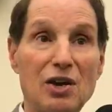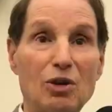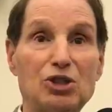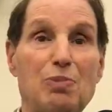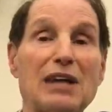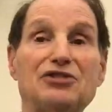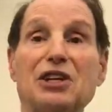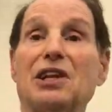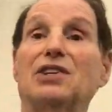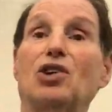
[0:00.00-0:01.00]
which
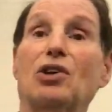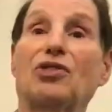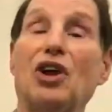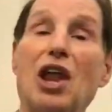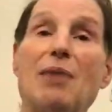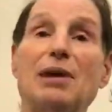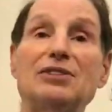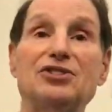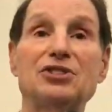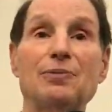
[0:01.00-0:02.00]
basically took the limits